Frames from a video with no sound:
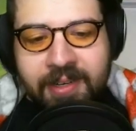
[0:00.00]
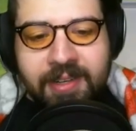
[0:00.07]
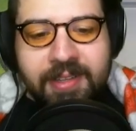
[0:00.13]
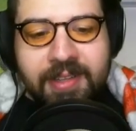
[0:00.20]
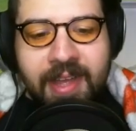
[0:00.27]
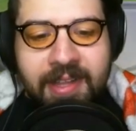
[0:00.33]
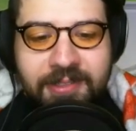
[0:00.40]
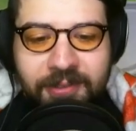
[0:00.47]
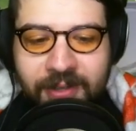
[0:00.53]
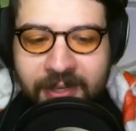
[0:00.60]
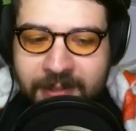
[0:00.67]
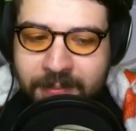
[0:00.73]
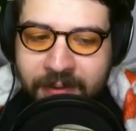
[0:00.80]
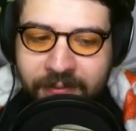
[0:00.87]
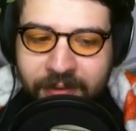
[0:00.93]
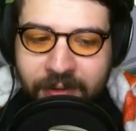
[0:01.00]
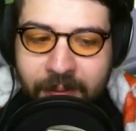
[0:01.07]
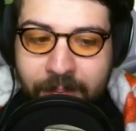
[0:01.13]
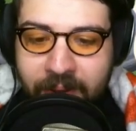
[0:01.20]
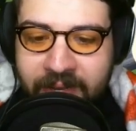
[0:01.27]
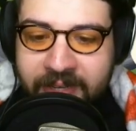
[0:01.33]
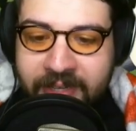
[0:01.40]
That's a recipe for a
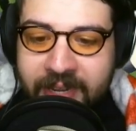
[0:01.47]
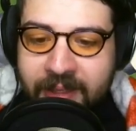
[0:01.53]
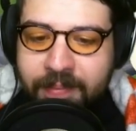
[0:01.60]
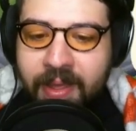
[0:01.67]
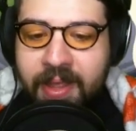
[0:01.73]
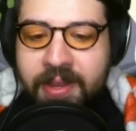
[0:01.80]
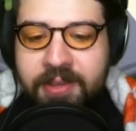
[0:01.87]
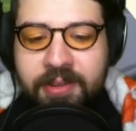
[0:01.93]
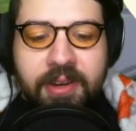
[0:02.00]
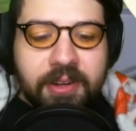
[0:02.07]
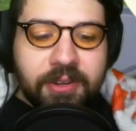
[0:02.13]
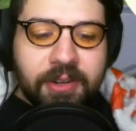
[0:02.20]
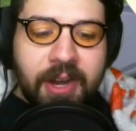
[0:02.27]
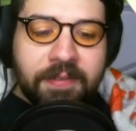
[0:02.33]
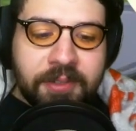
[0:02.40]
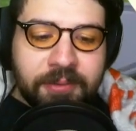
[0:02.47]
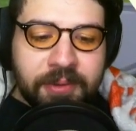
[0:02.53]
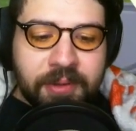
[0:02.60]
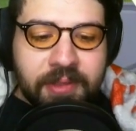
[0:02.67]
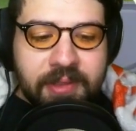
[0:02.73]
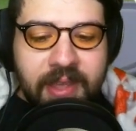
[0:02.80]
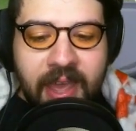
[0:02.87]
Bunny Day bed. You can craft it
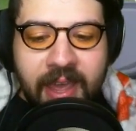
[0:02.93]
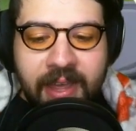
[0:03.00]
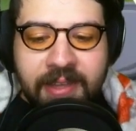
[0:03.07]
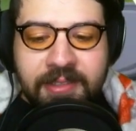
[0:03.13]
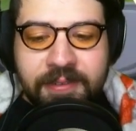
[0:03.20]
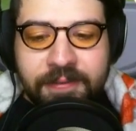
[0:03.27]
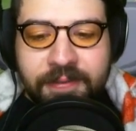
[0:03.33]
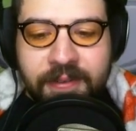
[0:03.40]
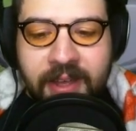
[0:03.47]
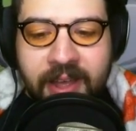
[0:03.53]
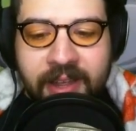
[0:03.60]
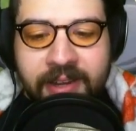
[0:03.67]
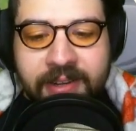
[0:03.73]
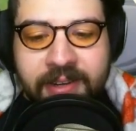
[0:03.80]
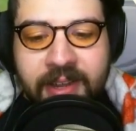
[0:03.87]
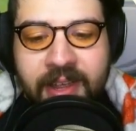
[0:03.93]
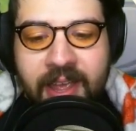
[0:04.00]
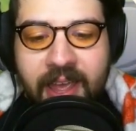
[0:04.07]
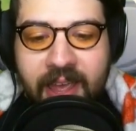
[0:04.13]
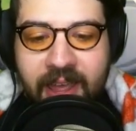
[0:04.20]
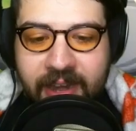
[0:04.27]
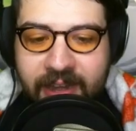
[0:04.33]
with the eggs you find.
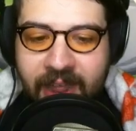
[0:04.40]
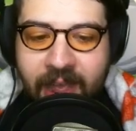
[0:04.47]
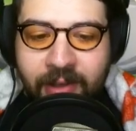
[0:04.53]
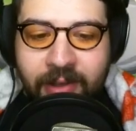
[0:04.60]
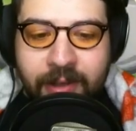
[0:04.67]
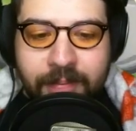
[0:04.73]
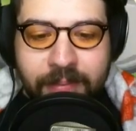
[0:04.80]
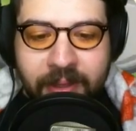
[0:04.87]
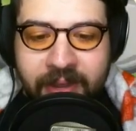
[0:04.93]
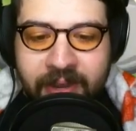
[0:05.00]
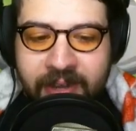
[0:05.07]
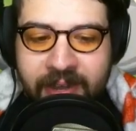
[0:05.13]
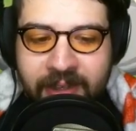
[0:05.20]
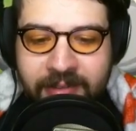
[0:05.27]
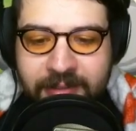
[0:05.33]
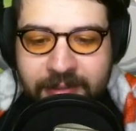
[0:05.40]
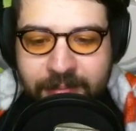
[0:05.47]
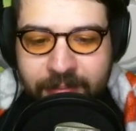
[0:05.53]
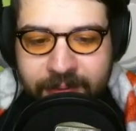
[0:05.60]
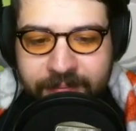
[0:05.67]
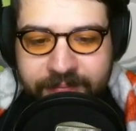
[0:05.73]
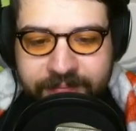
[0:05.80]
And now a big
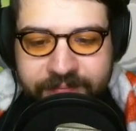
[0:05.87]
announcement.